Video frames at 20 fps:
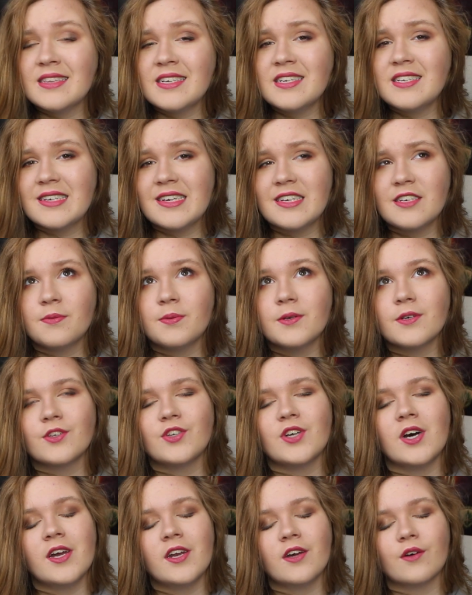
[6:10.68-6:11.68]
And this sketchbook
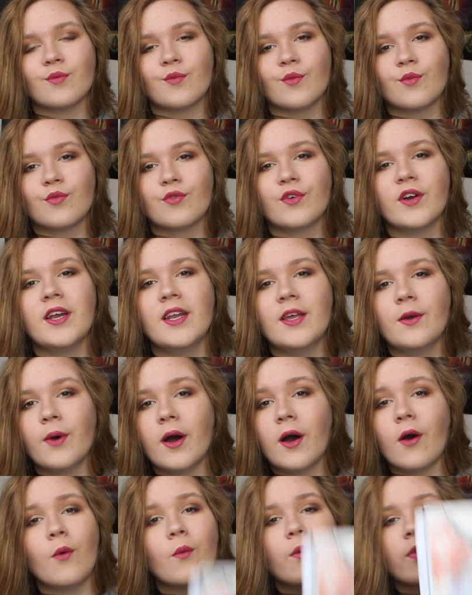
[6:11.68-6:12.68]
started off really
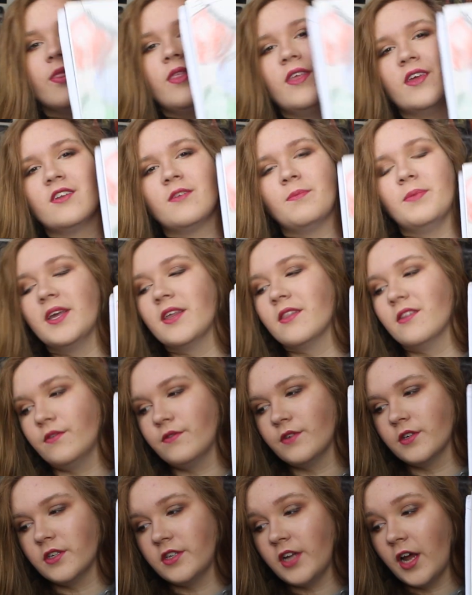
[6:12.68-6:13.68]
well with this being the
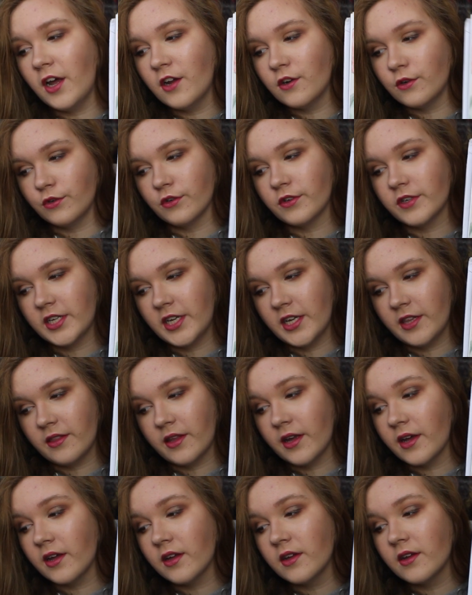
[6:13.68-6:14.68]
first drawing in
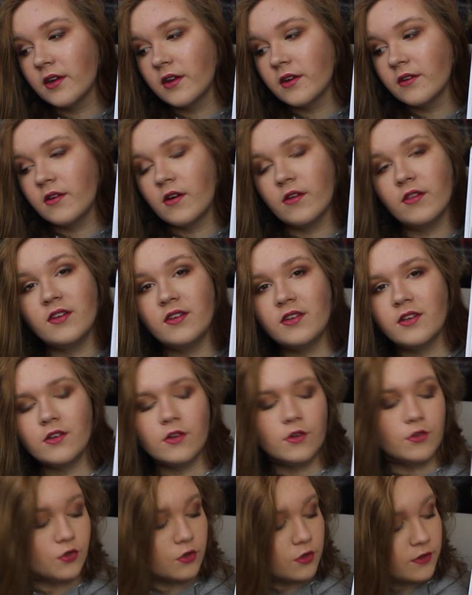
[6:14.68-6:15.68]
there. Now this is
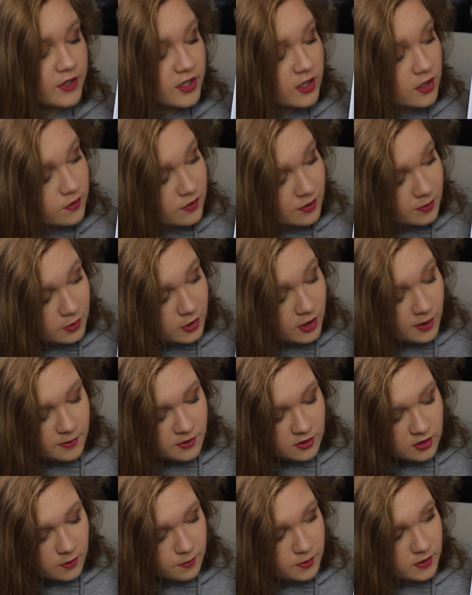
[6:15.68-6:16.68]
a drawing of some
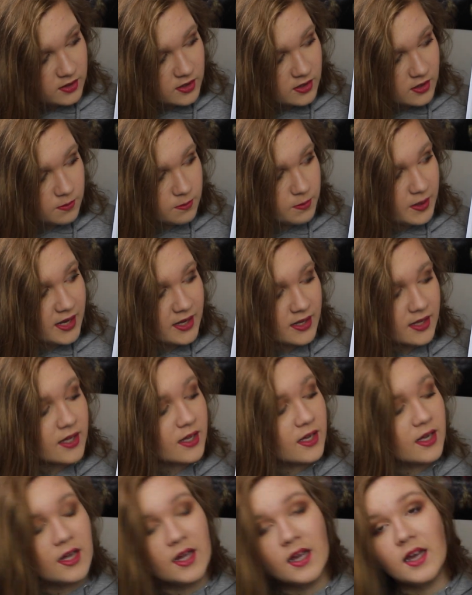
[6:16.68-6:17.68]
gobstoppers in a
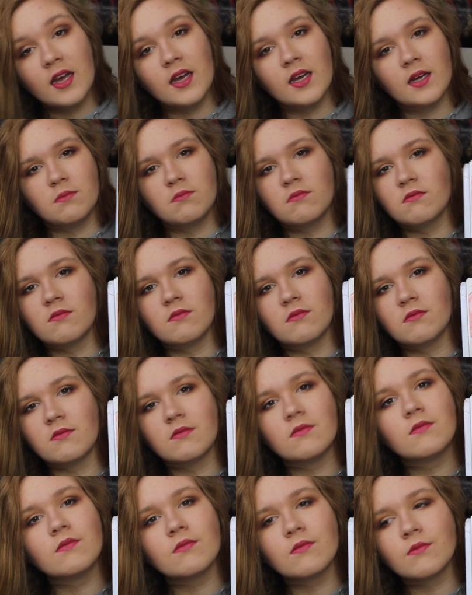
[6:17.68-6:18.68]
packet,
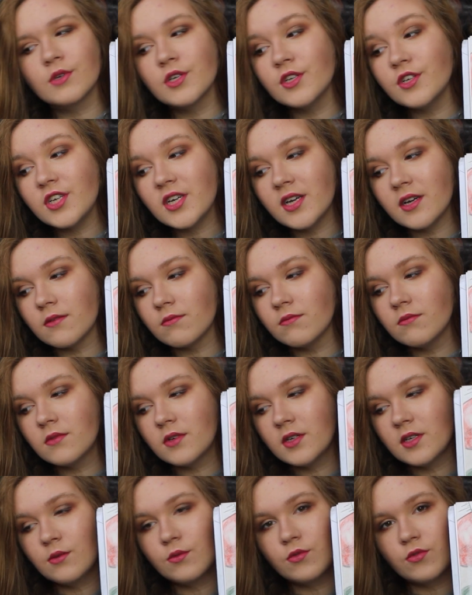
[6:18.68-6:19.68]
because yeah,
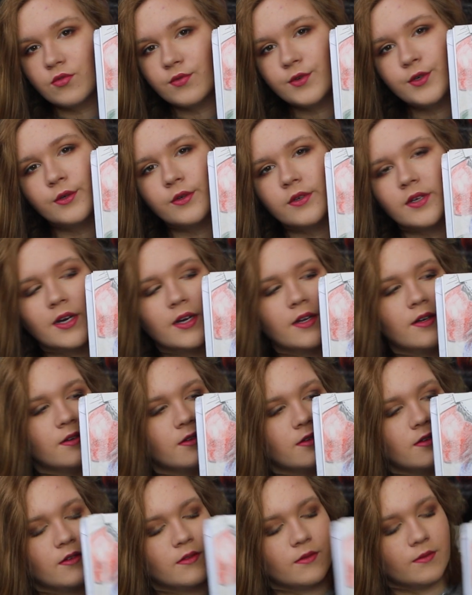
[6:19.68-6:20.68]
it was food
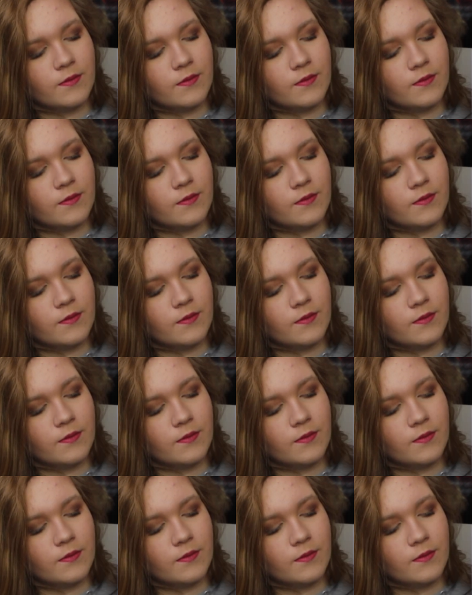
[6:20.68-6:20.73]
and